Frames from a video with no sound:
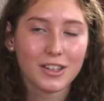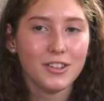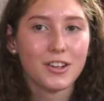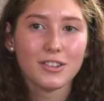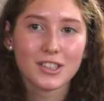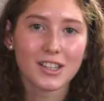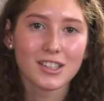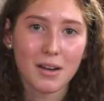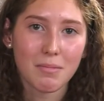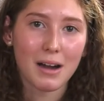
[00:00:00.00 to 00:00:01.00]
You don't just
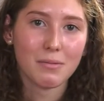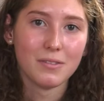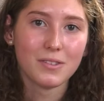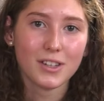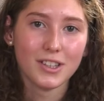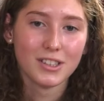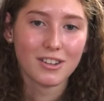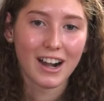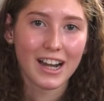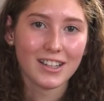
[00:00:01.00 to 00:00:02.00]
come out with good
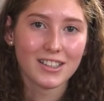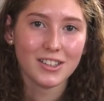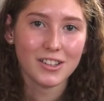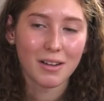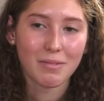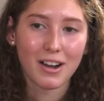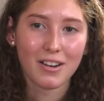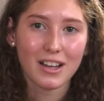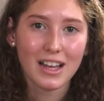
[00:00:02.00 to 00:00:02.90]
grades, you come out